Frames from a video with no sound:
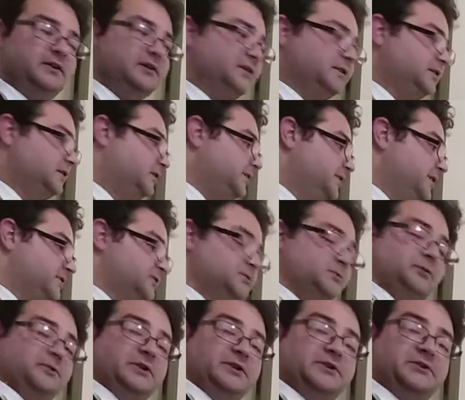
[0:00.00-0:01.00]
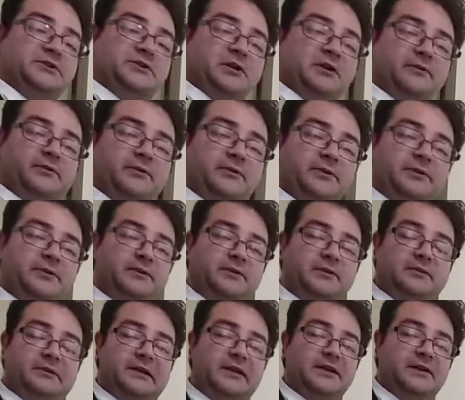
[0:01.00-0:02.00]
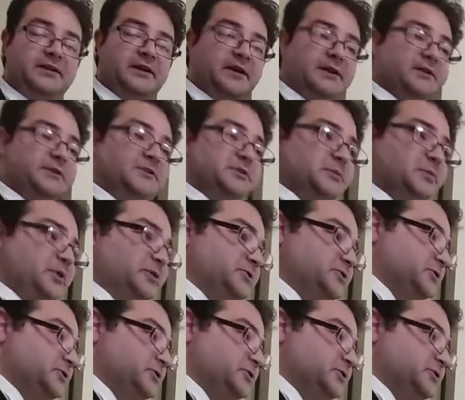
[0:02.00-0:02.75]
That's what they discovered in the late 90s about